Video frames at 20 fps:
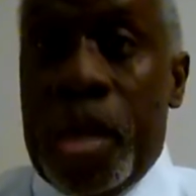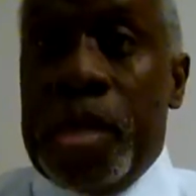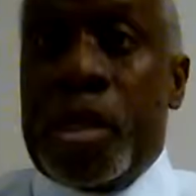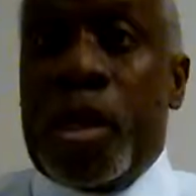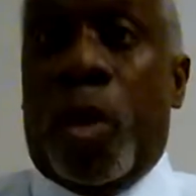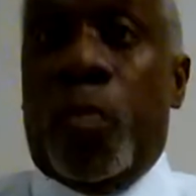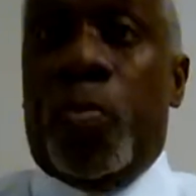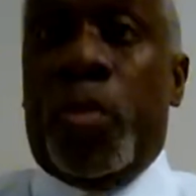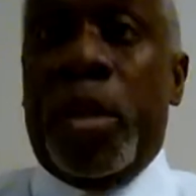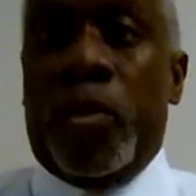
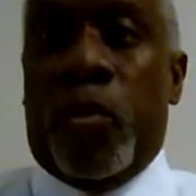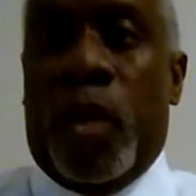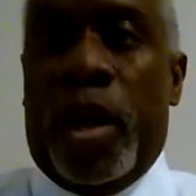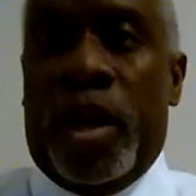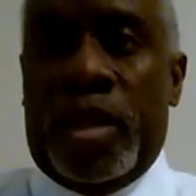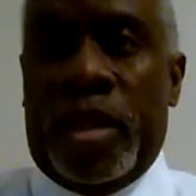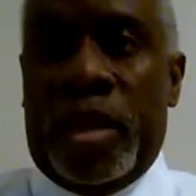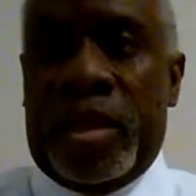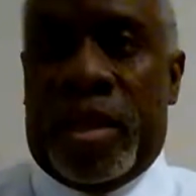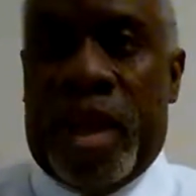So
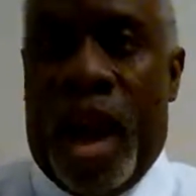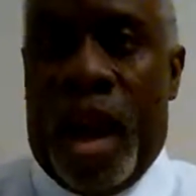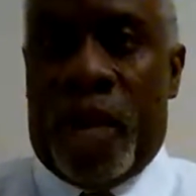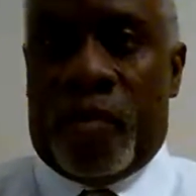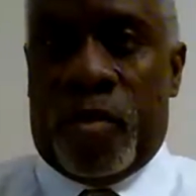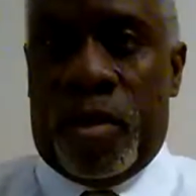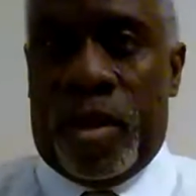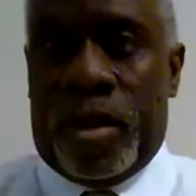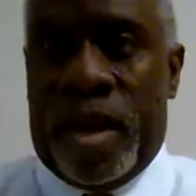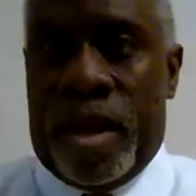beware the
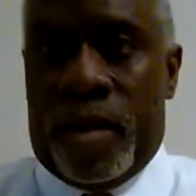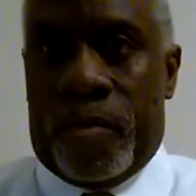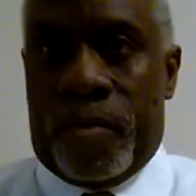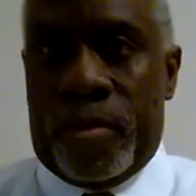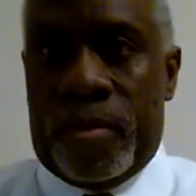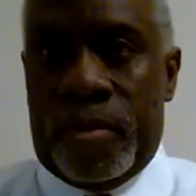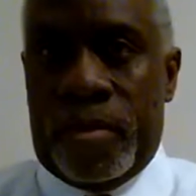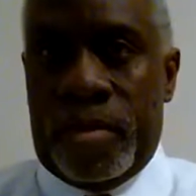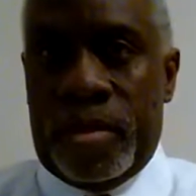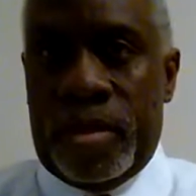doctrine of the
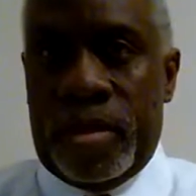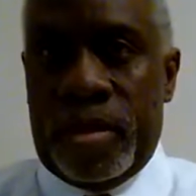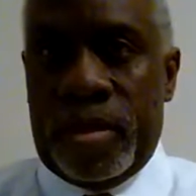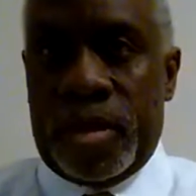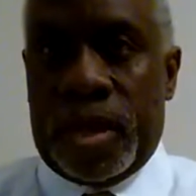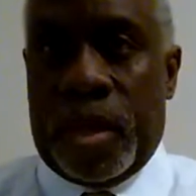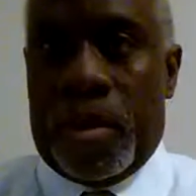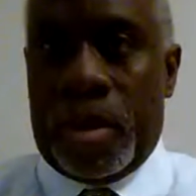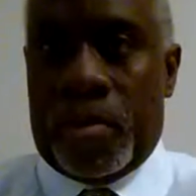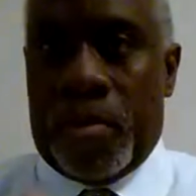devil.
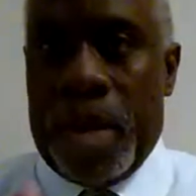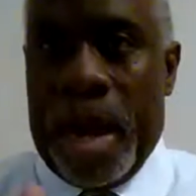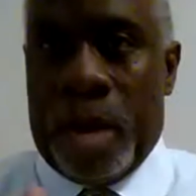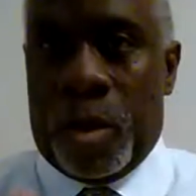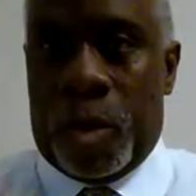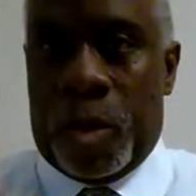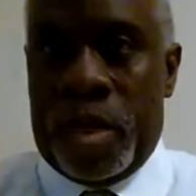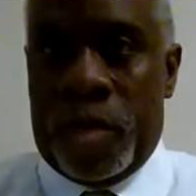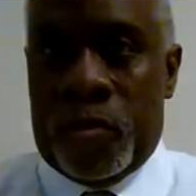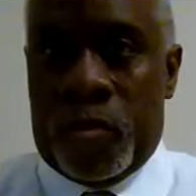Talk about the
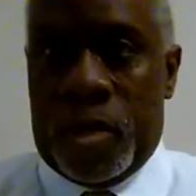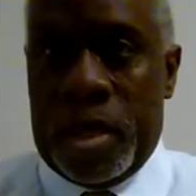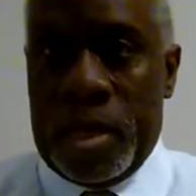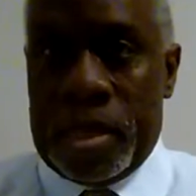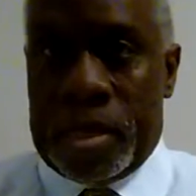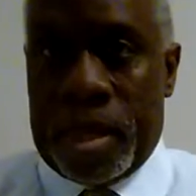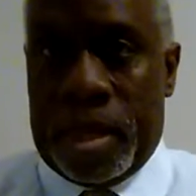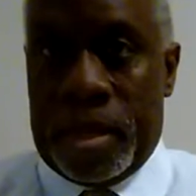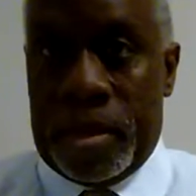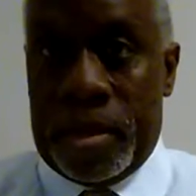Bible mean what
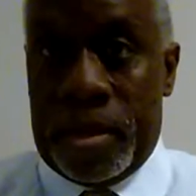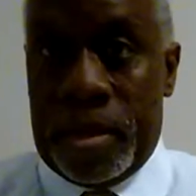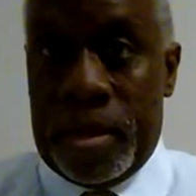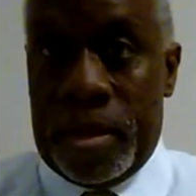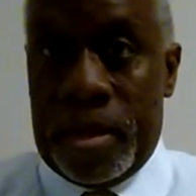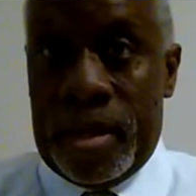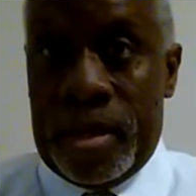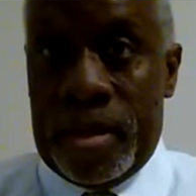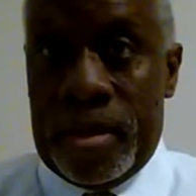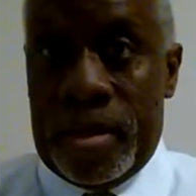it say.
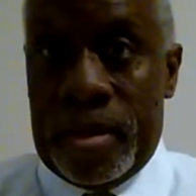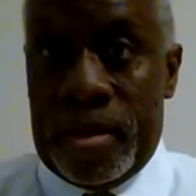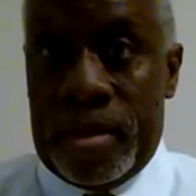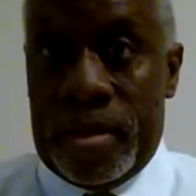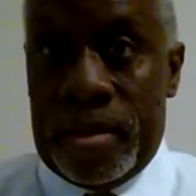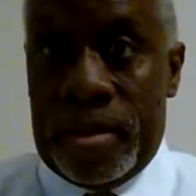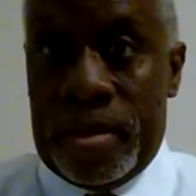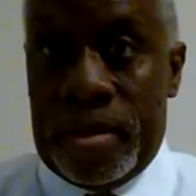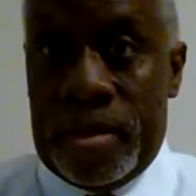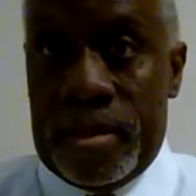
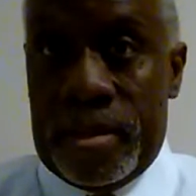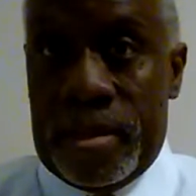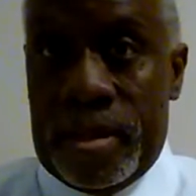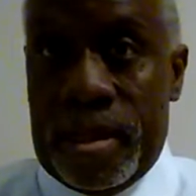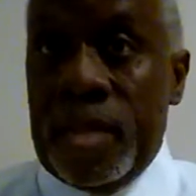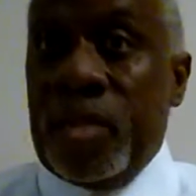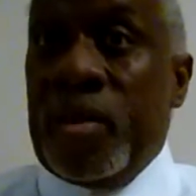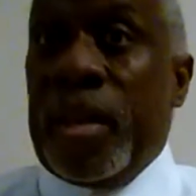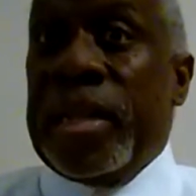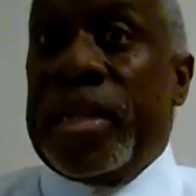
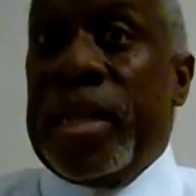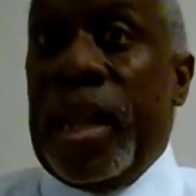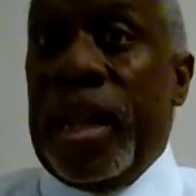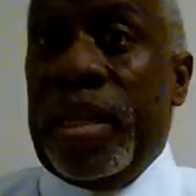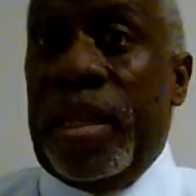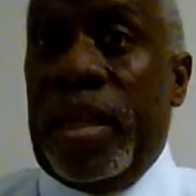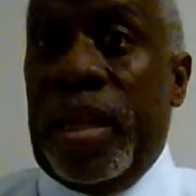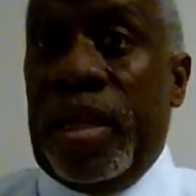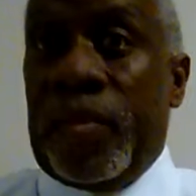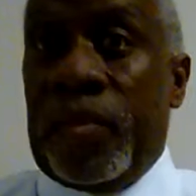And you can't
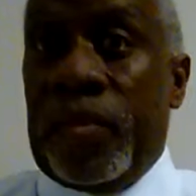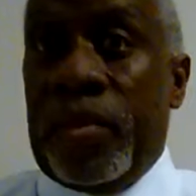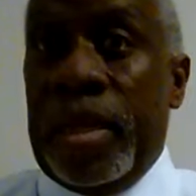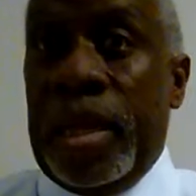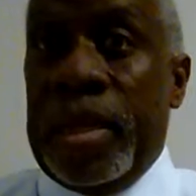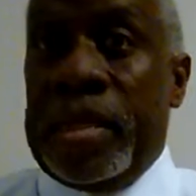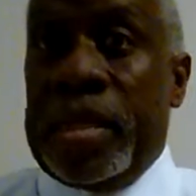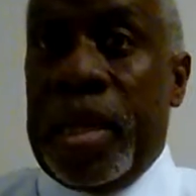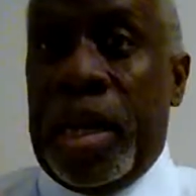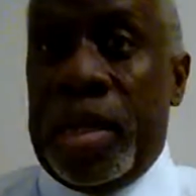take it literally.
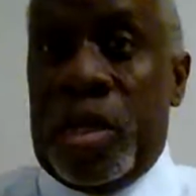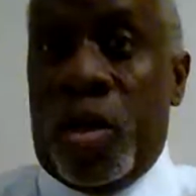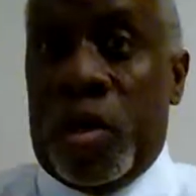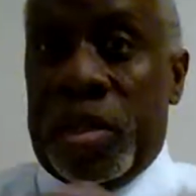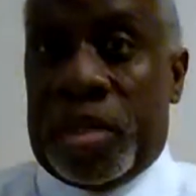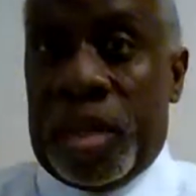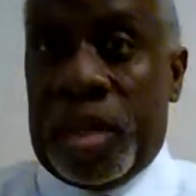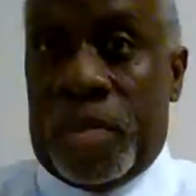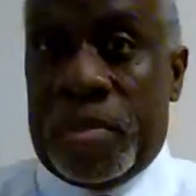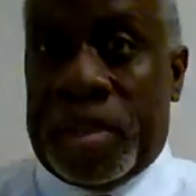It's just
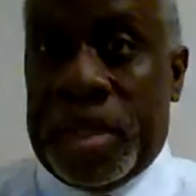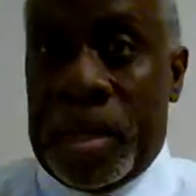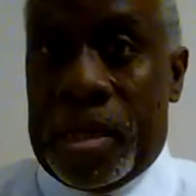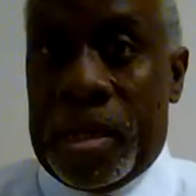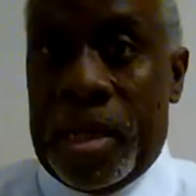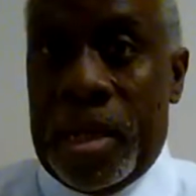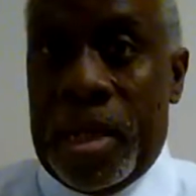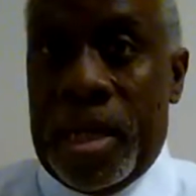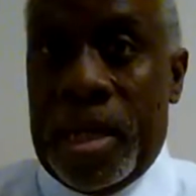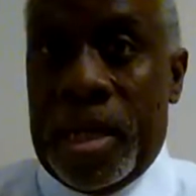your
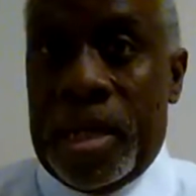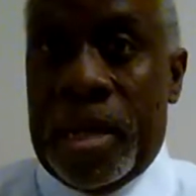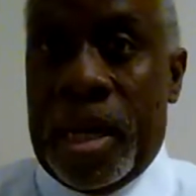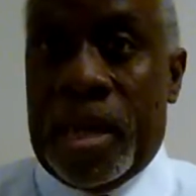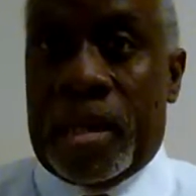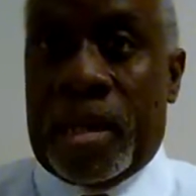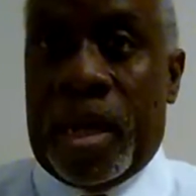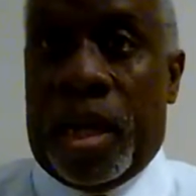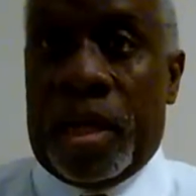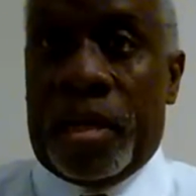interpretation.
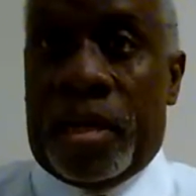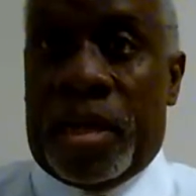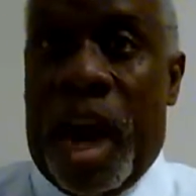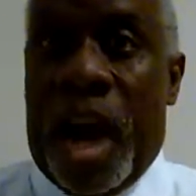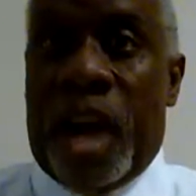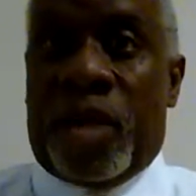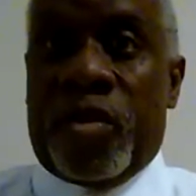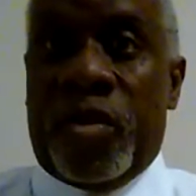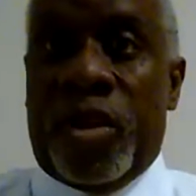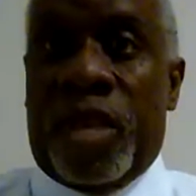That's a
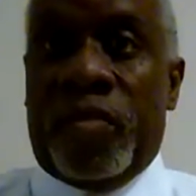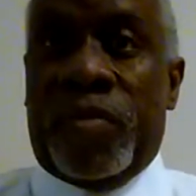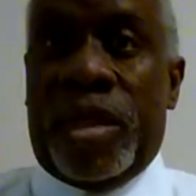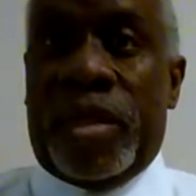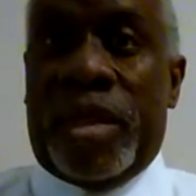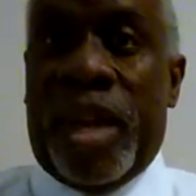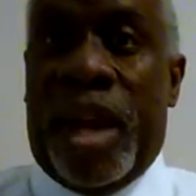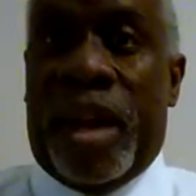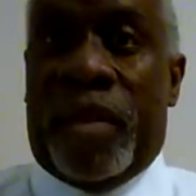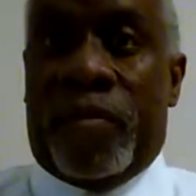doctrine of
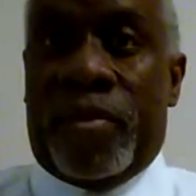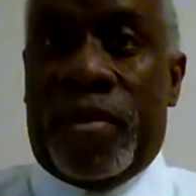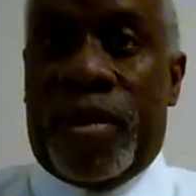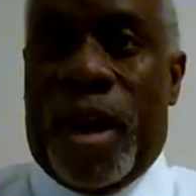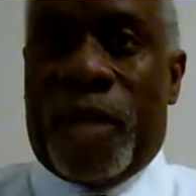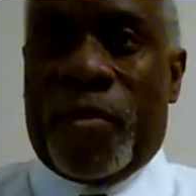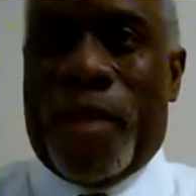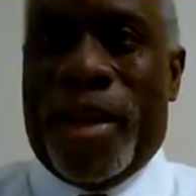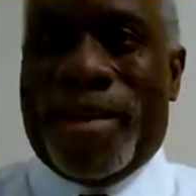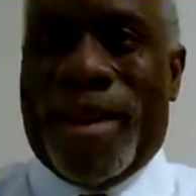the devil.
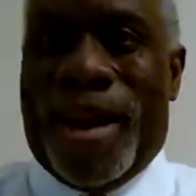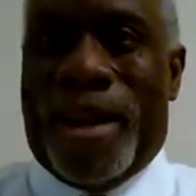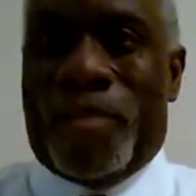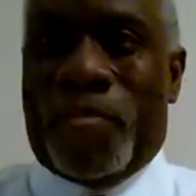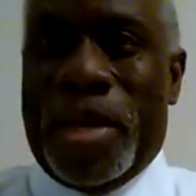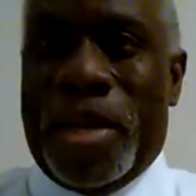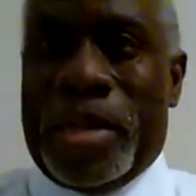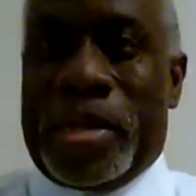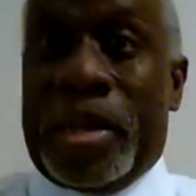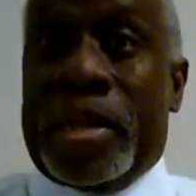All right.
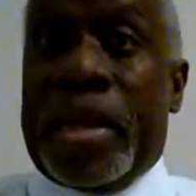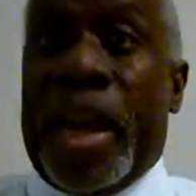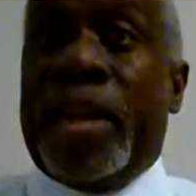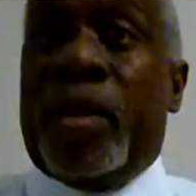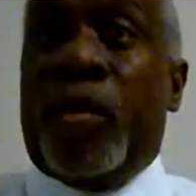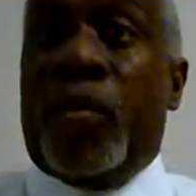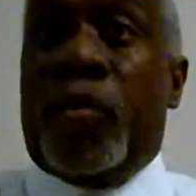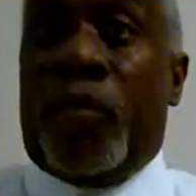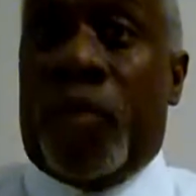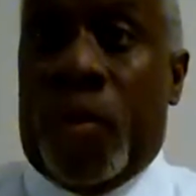God bless you.
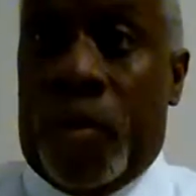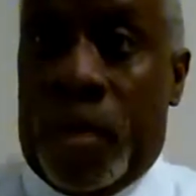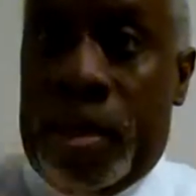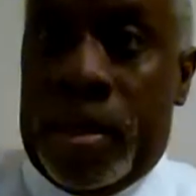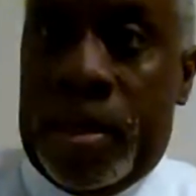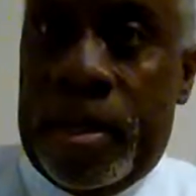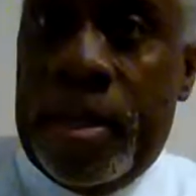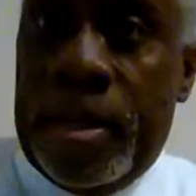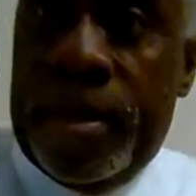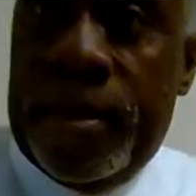Thank you for
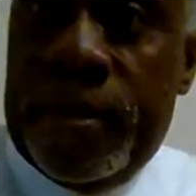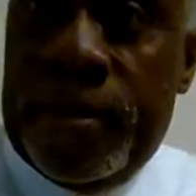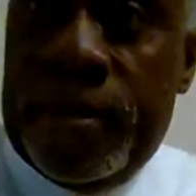listening.